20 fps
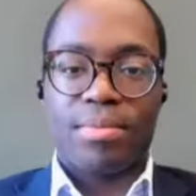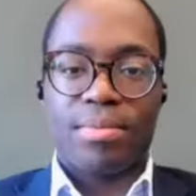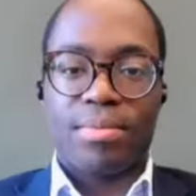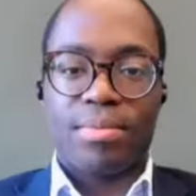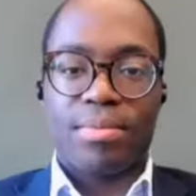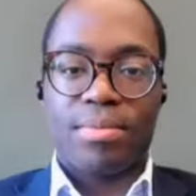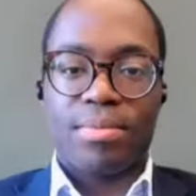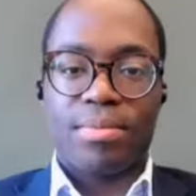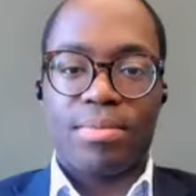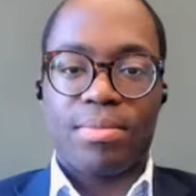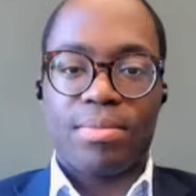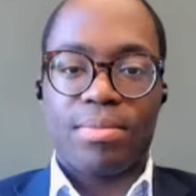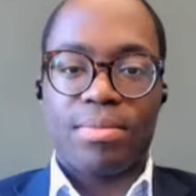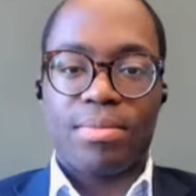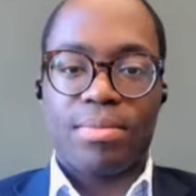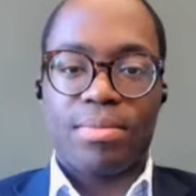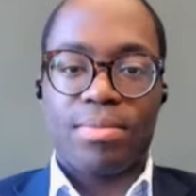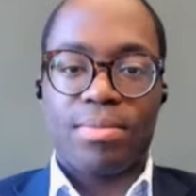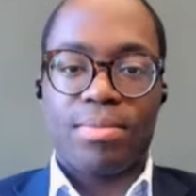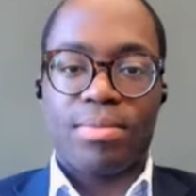
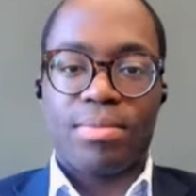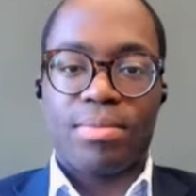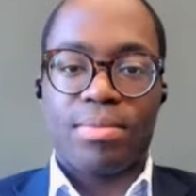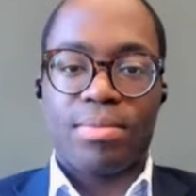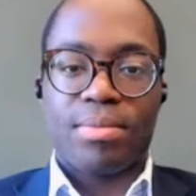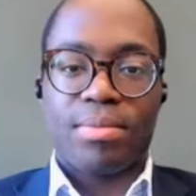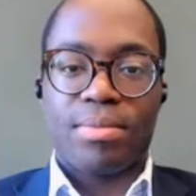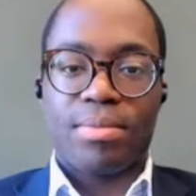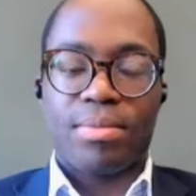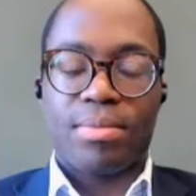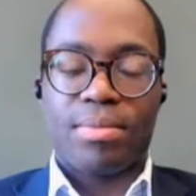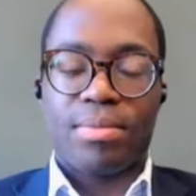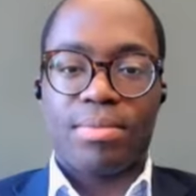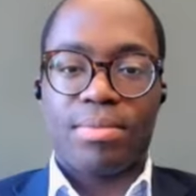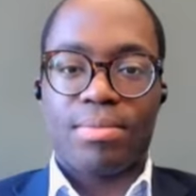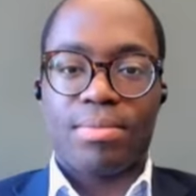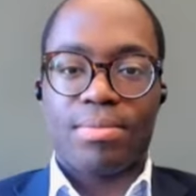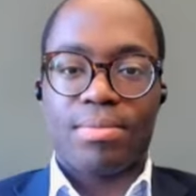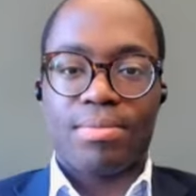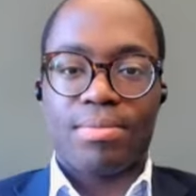
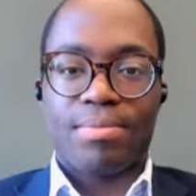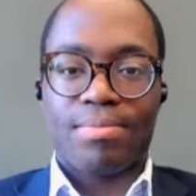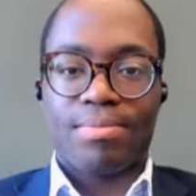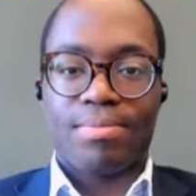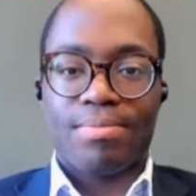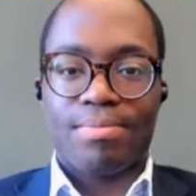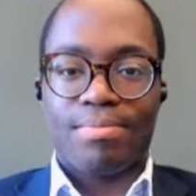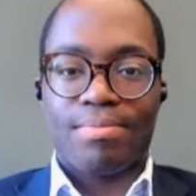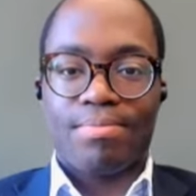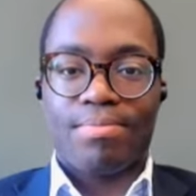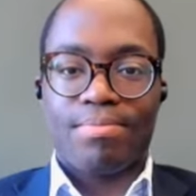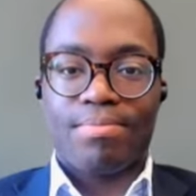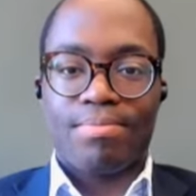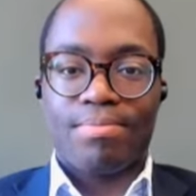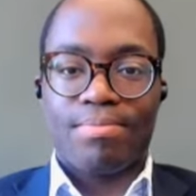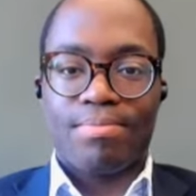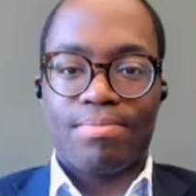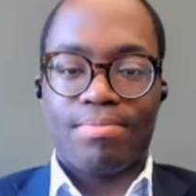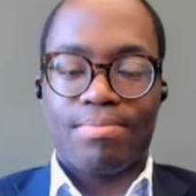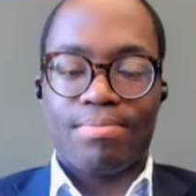
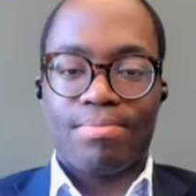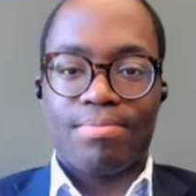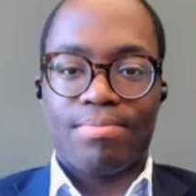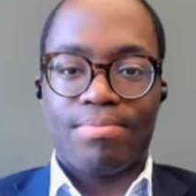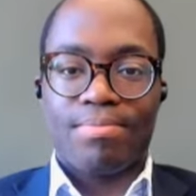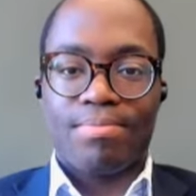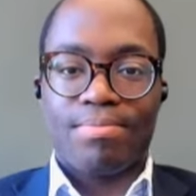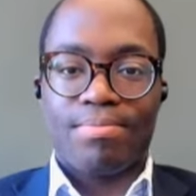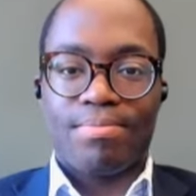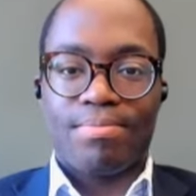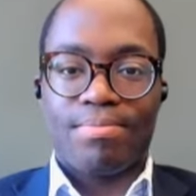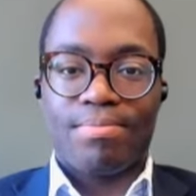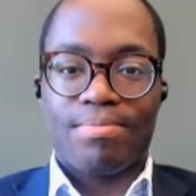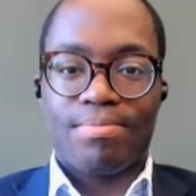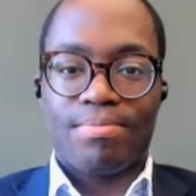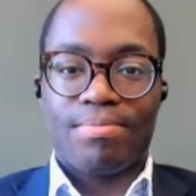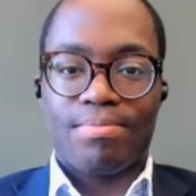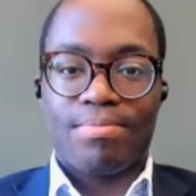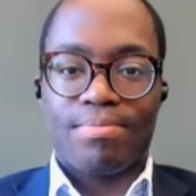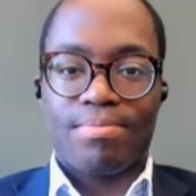
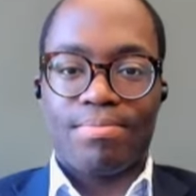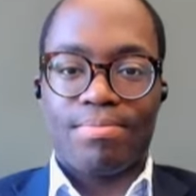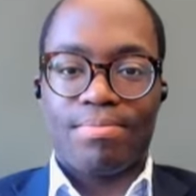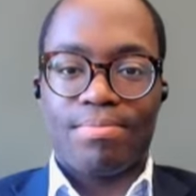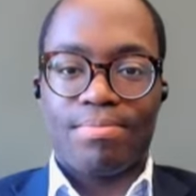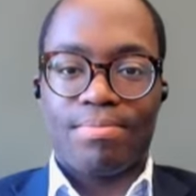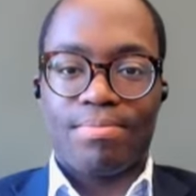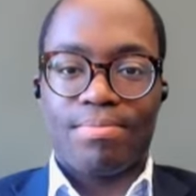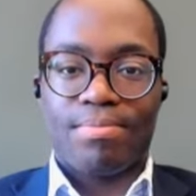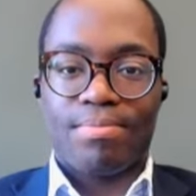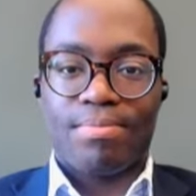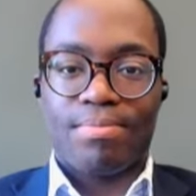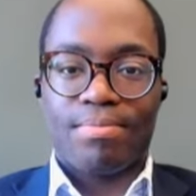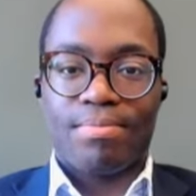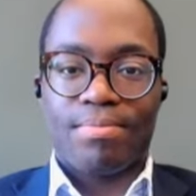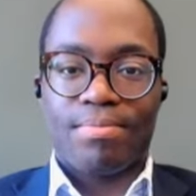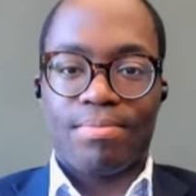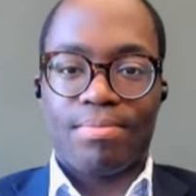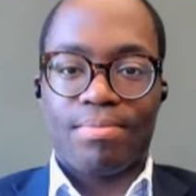This person isn't speaking.